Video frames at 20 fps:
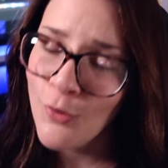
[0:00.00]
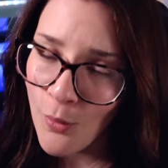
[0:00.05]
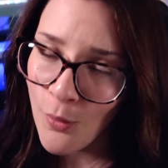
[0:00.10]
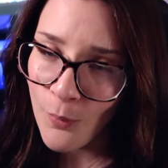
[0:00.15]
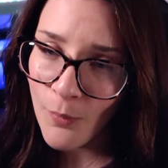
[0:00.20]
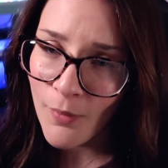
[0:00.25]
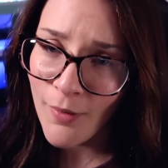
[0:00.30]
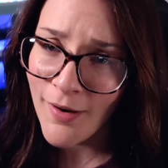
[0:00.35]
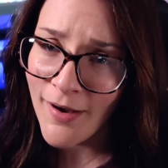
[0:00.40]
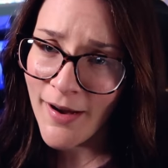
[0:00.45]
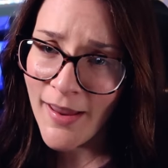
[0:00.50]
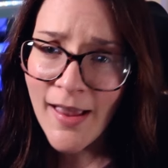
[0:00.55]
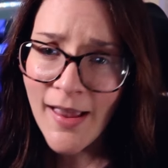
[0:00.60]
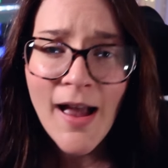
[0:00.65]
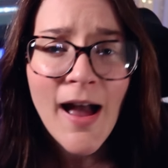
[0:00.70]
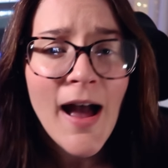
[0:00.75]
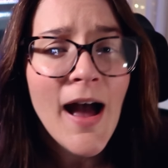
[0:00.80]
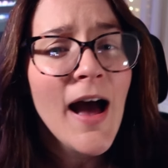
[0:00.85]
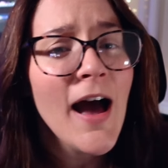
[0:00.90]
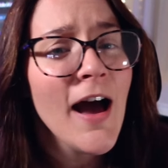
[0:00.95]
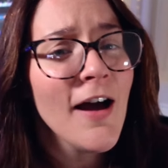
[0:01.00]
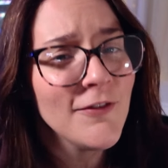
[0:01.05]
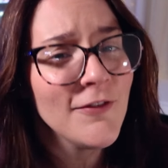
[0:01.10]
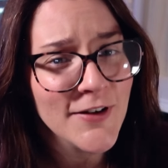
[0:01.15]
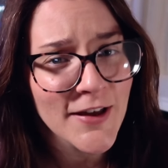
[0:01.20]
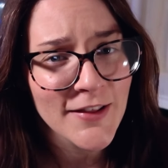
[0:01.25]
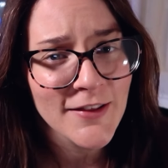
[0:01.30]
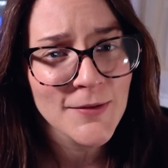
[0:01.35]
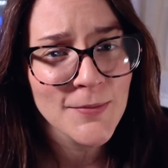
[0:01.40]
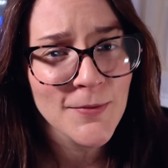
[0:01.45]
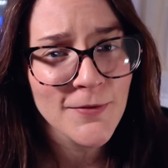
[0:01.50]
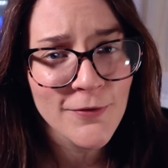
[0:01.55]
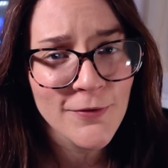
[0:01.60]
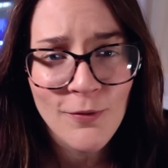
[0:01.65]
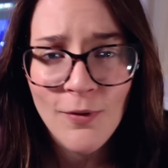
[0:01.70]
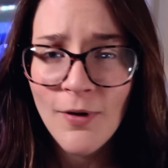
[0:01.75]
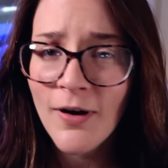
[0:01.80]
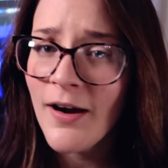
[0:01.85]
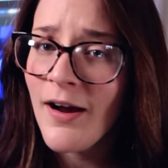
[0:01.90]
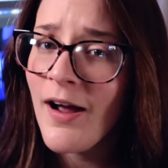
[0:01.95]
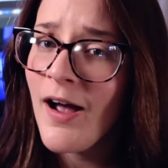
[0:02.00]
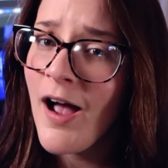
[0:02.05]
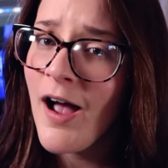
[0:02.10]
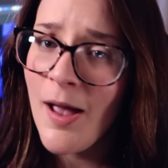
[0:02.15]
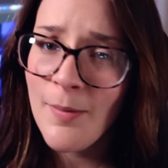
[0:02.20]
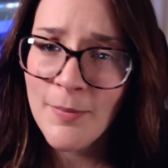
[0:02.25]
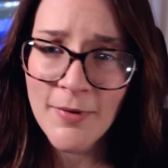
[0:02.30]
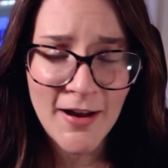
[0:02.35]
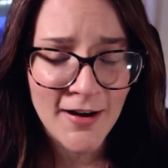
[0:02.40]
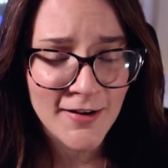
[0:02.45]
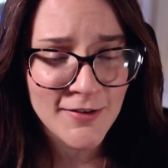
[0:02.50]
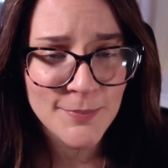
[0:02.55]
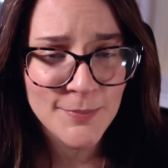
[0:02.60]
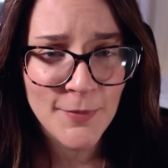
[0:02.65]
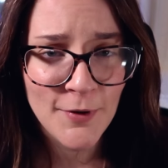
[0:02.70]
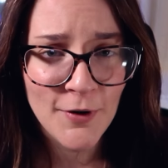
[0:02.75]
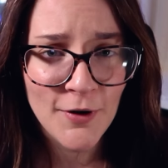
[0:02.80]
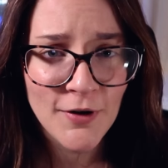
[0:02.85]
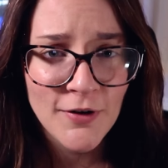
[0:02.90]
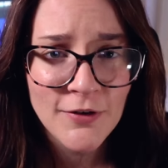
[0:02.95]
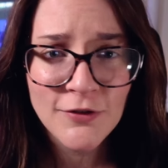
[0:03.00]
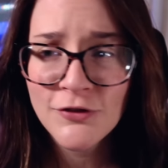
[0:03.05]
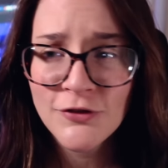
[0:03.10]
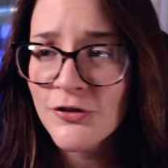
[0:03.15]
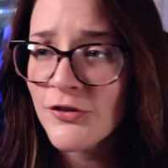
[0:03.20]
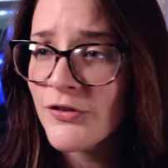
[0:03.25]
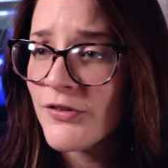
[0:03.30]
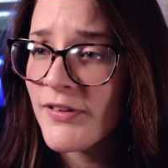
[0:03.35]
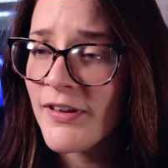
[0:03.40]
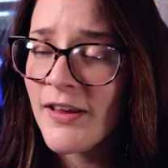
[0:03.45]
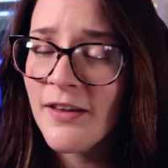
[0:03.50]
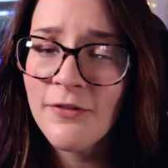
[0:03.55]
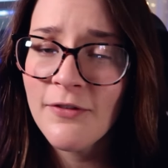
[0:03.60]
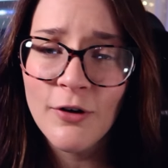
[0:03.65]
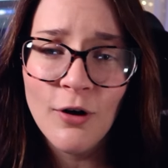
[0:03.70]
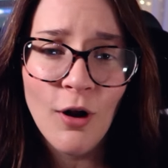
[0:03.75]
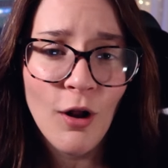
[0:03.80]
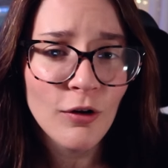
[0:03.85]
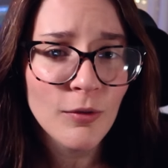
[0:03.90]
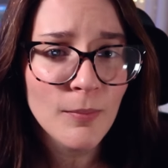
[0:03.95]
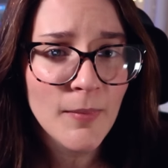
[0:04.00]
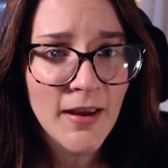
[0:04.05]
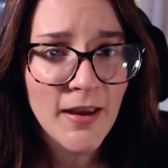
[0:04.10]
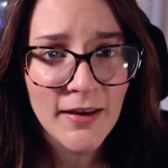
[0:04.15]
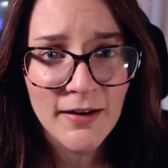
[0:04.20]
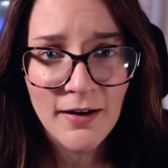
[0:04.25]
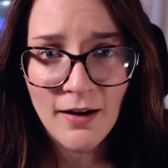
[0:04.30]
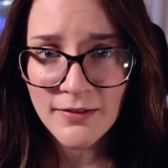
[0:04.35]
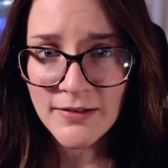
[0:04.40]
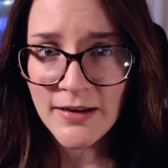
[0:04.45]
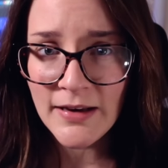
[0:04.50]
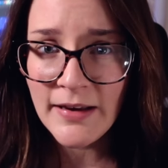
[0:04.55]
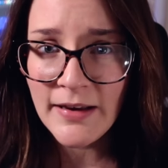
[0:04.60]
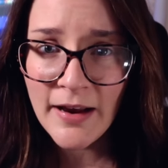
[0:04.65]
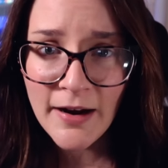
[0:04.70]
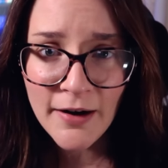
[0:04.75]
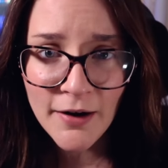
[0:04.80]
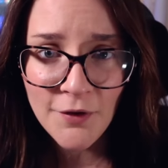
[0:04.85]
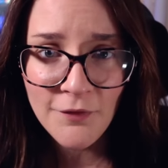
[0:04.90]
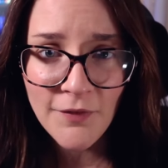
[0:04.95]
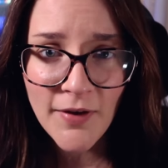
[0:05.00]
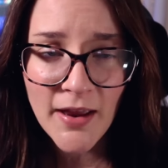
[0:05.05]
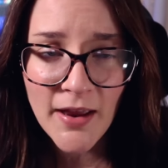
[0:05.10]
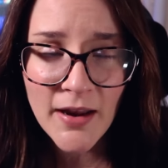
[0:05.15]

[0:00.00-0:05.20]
don't worry, I've done this before. I'm an expert. Just give it all to me and I'll take care of